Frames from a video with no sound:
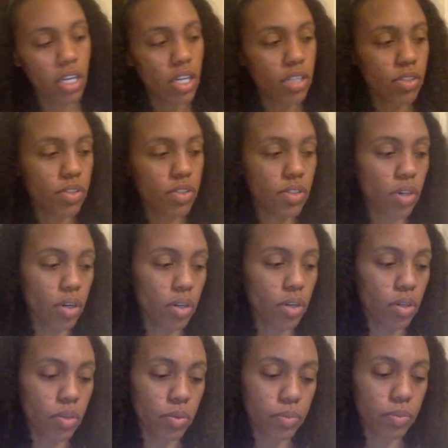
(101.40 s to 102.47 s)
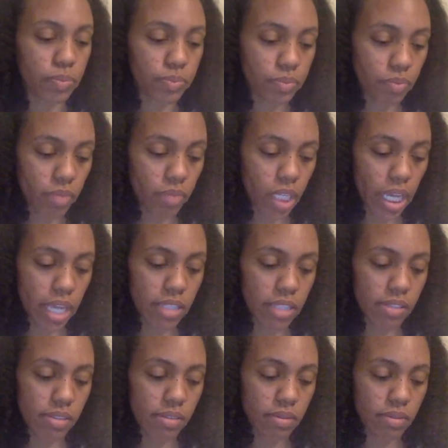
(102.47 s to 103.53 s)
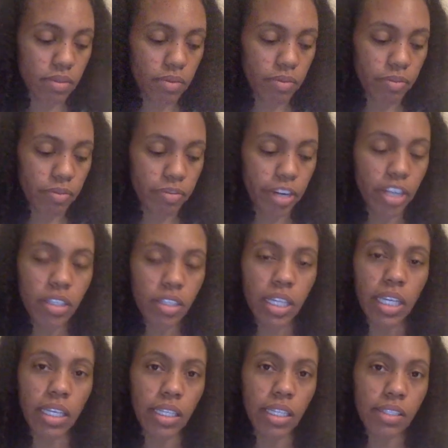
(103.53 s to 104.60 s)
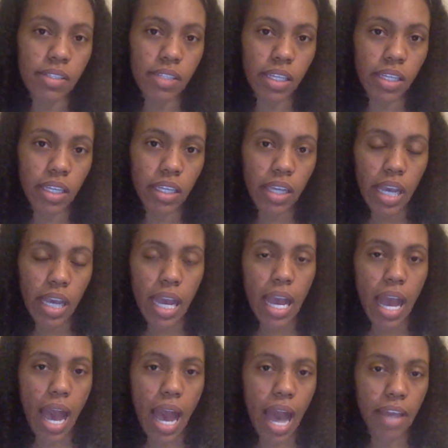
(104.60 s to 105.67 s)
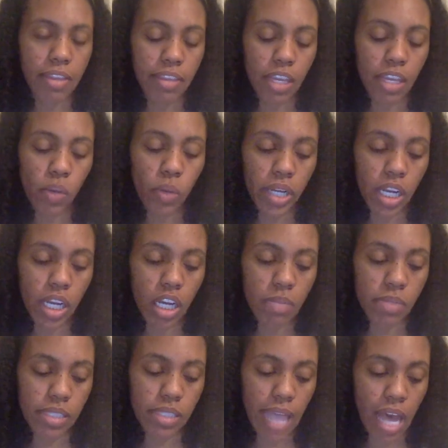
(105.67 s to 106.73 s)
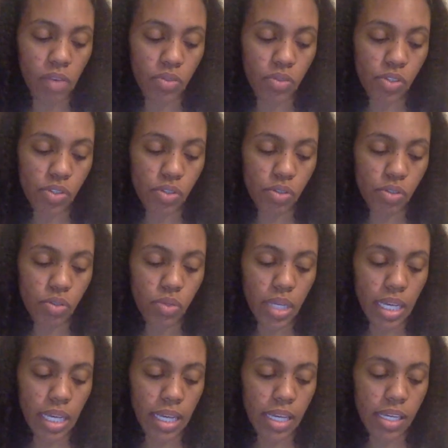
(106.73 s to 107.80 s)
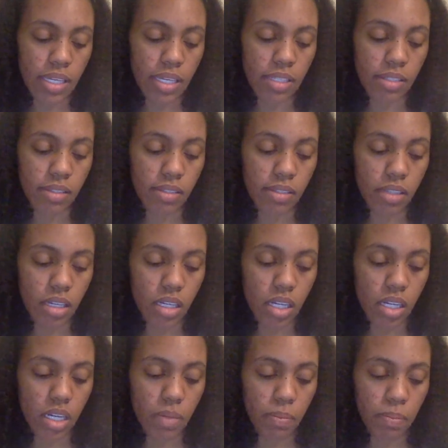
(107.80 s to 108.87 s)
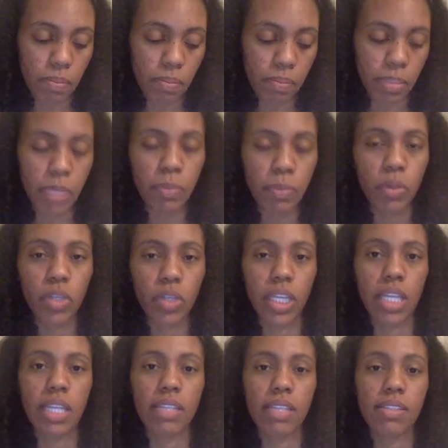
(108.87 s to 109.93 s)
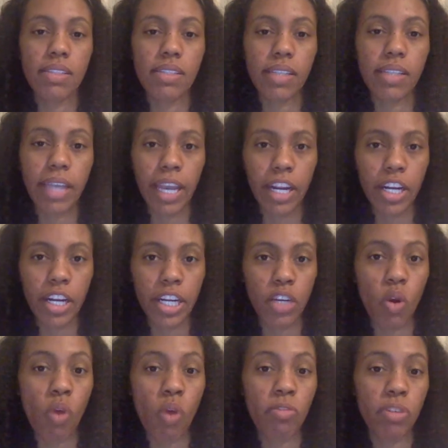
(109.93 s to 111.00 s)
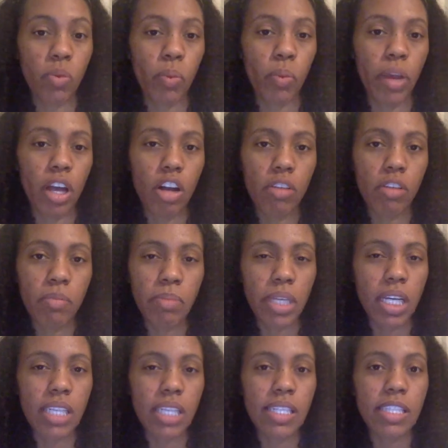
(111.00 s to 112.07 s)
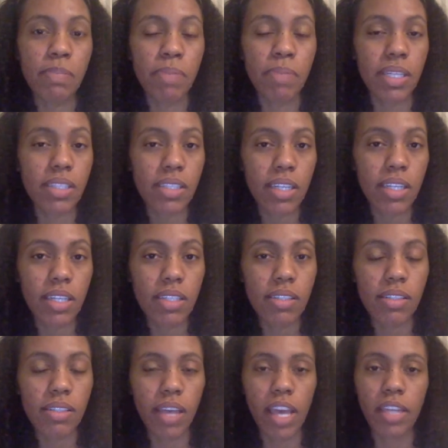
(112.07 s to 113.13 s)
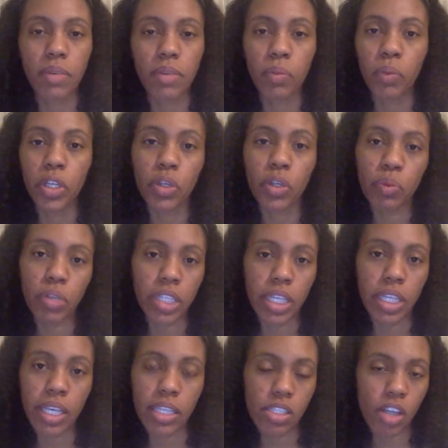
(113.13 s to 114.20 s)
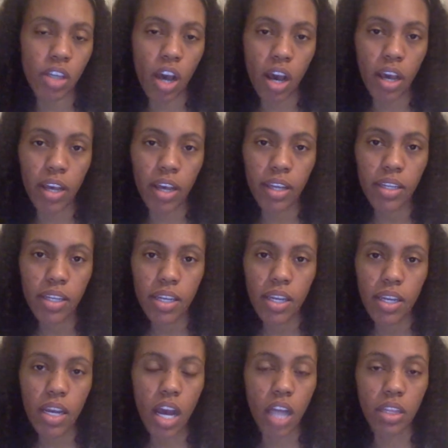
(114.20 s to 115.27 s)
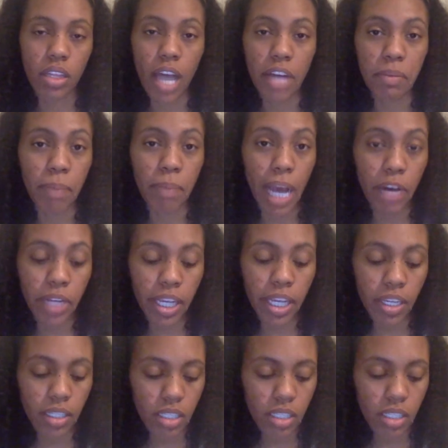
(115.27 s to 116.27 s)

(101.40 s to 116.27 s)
So it's fairly easy. I think what it comes down to is people getting scared and overwhelmed because it's business and we don't really get taught a lot about it.